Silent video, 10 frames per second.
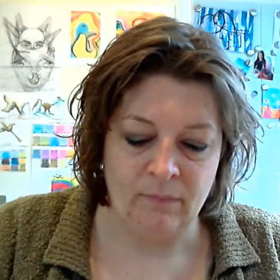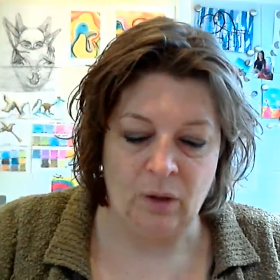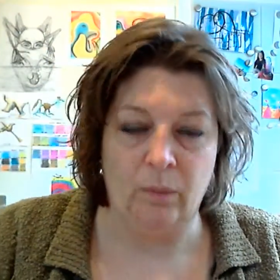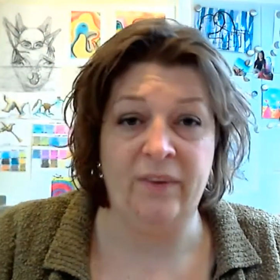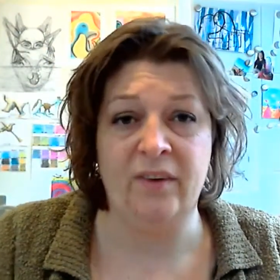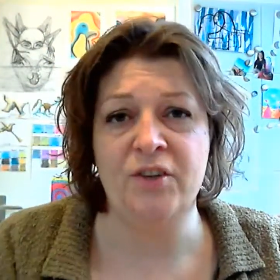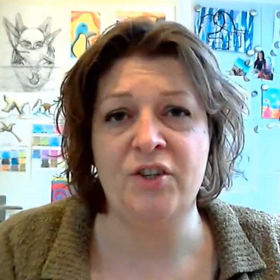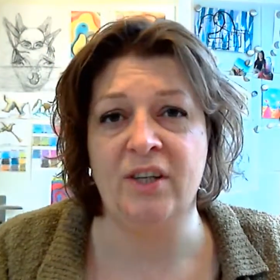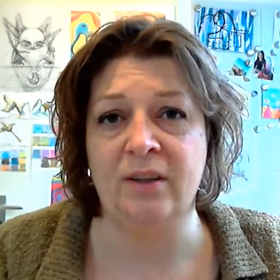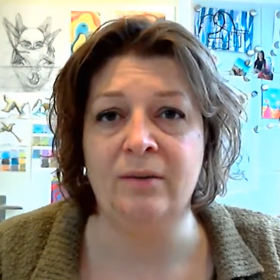with your
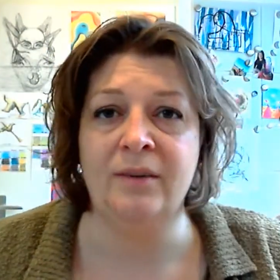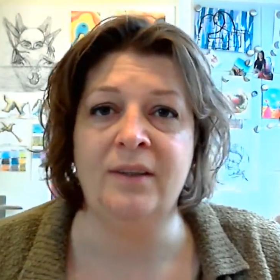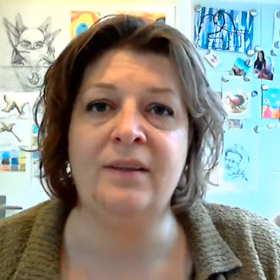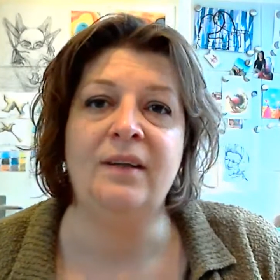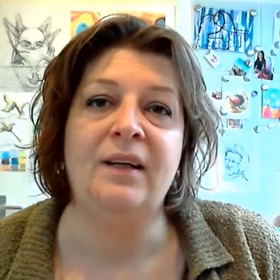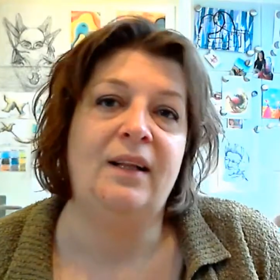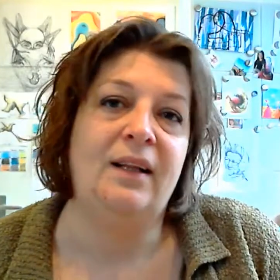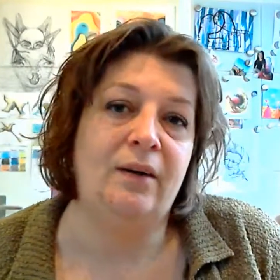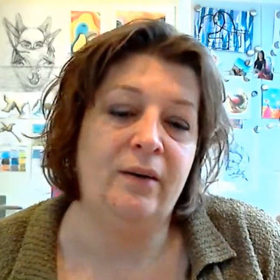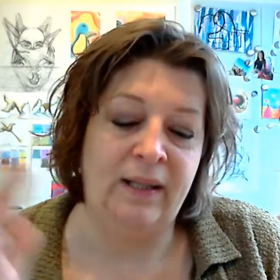children,
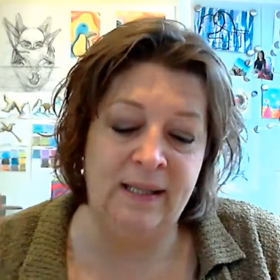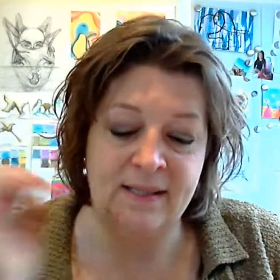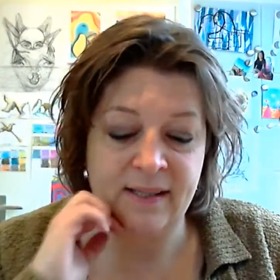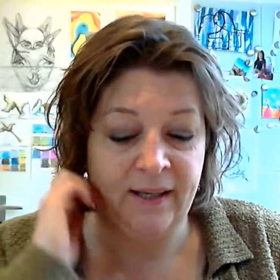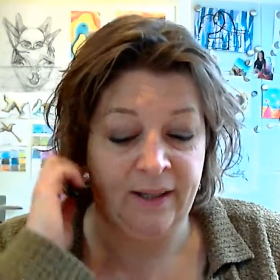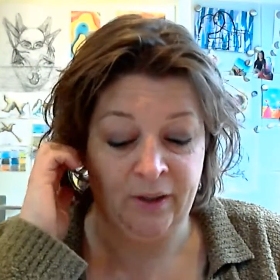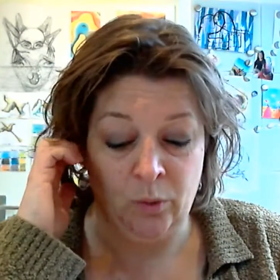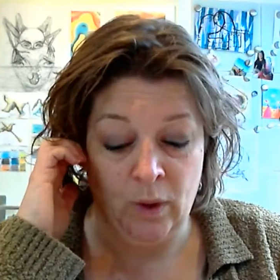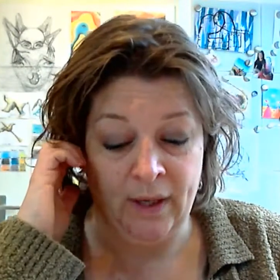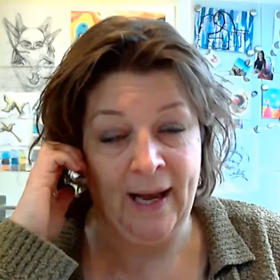uh, let's say you
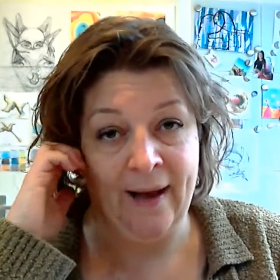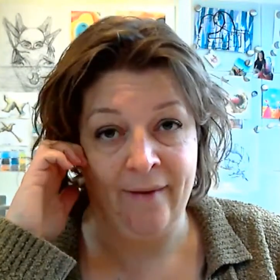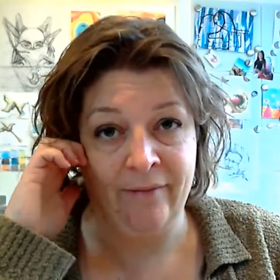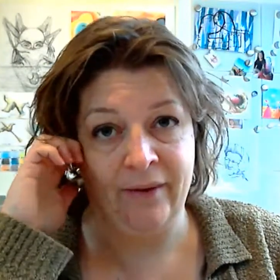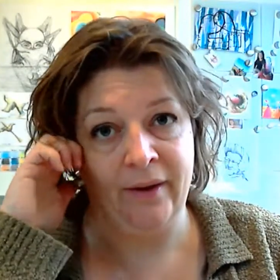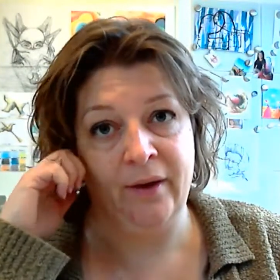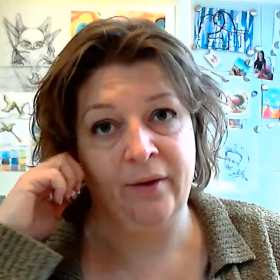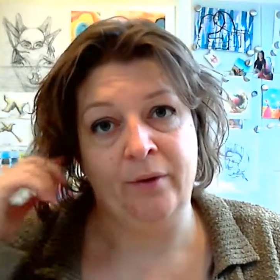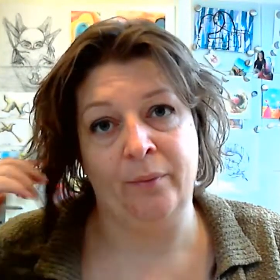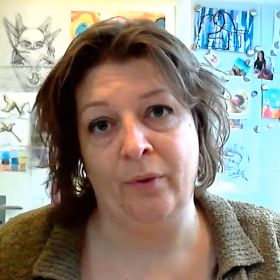want to have a,
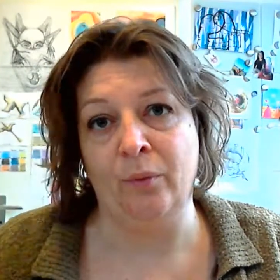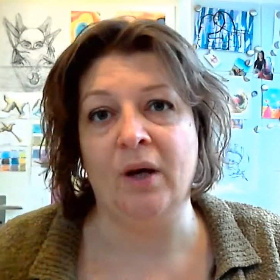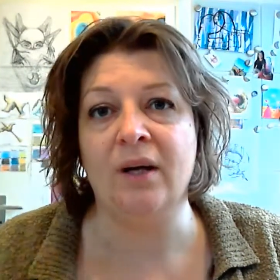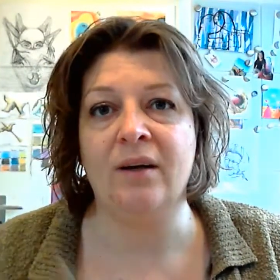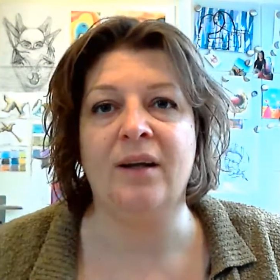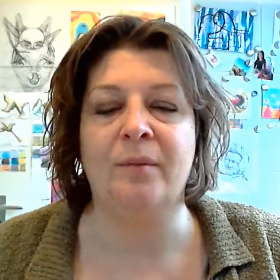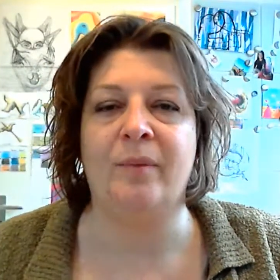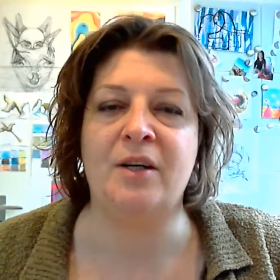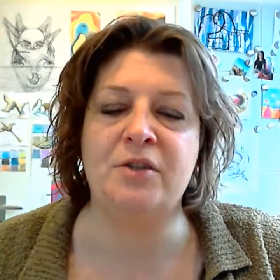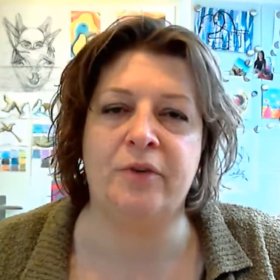a, watercolor
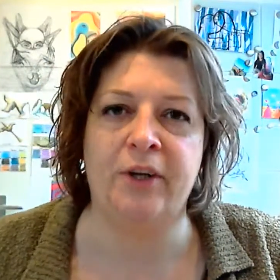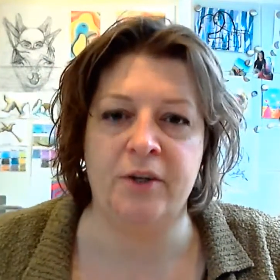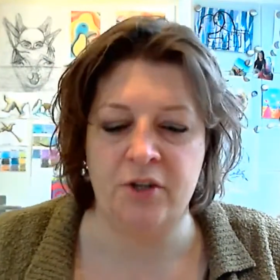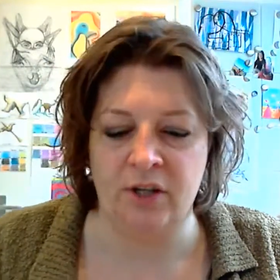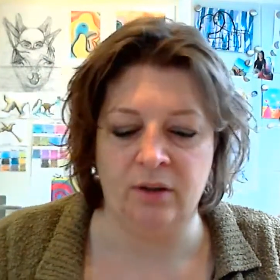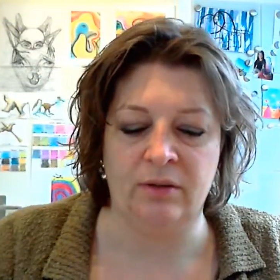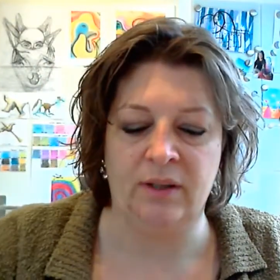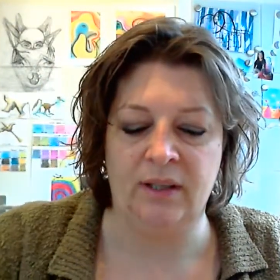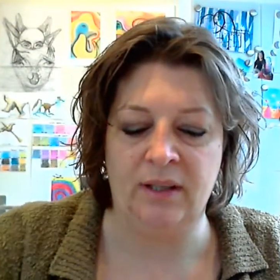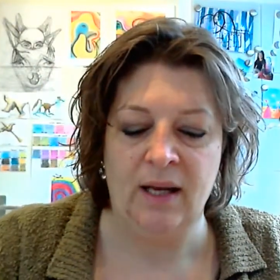box for your
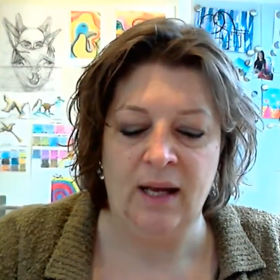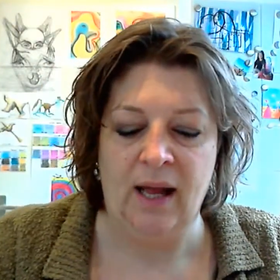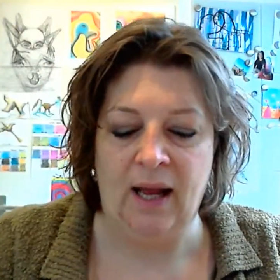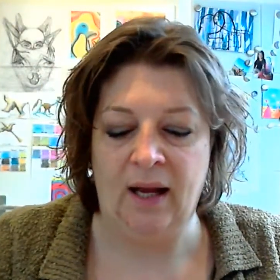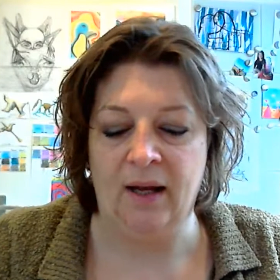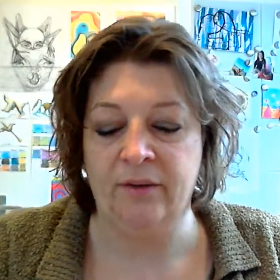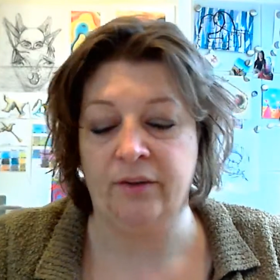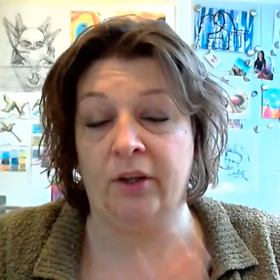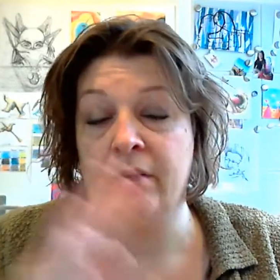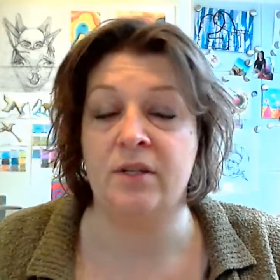children and
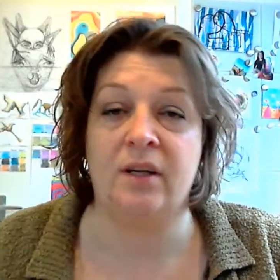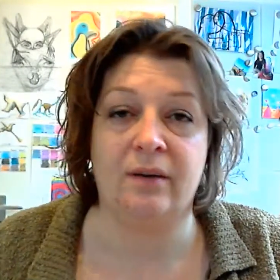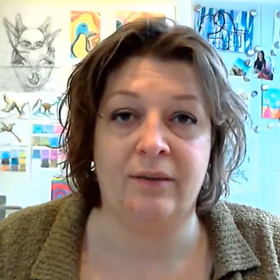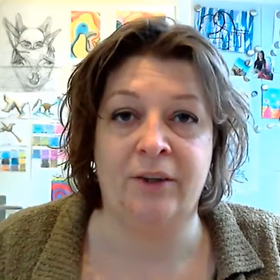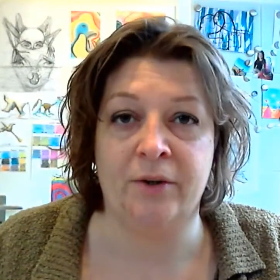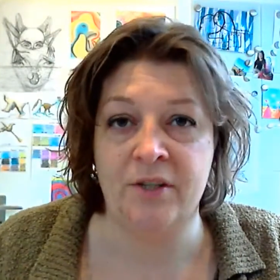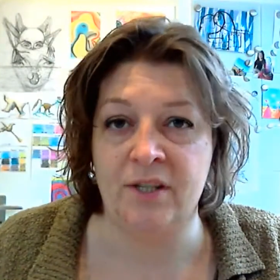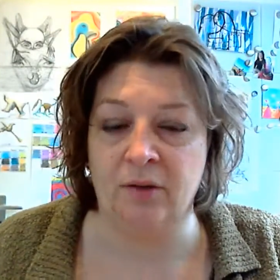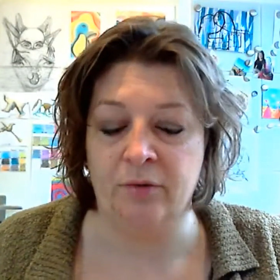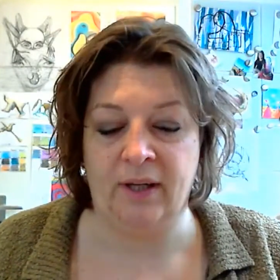use it
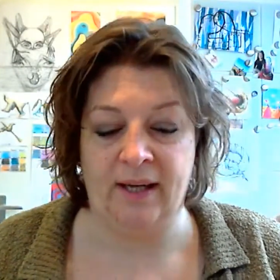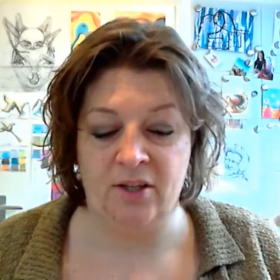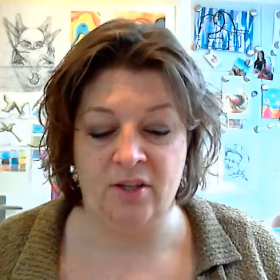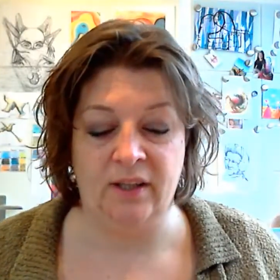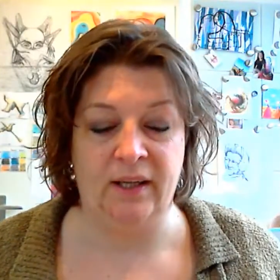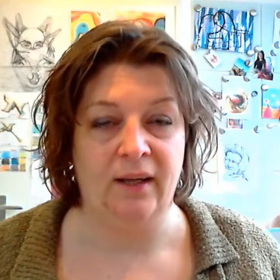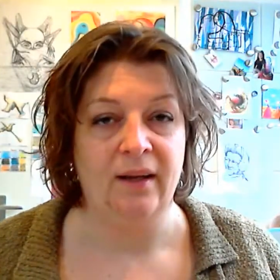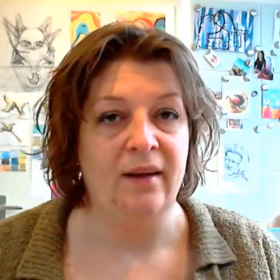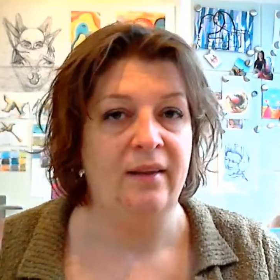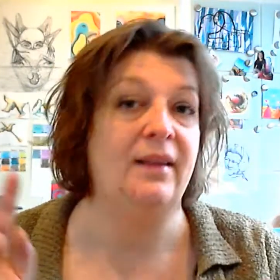yourself occasionally,
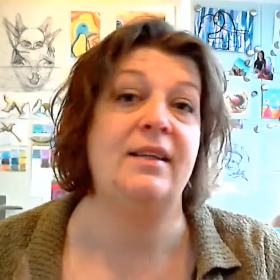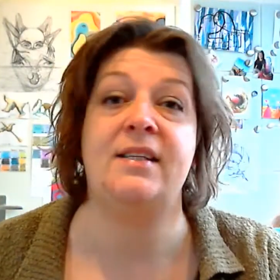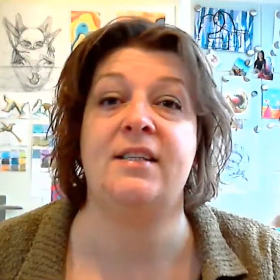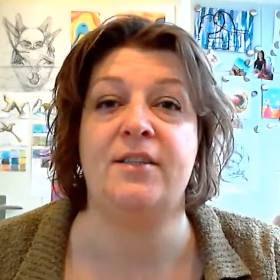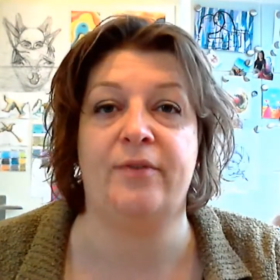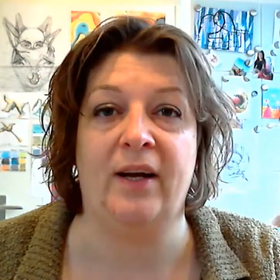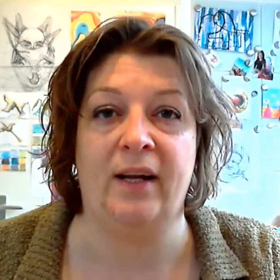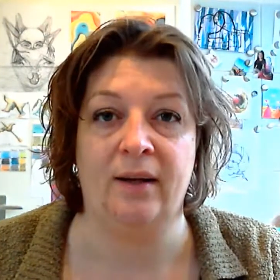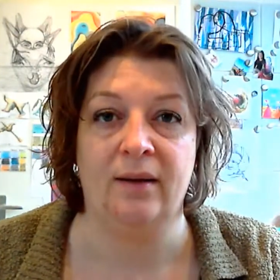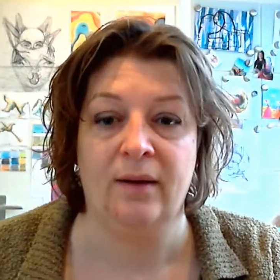then this is fine.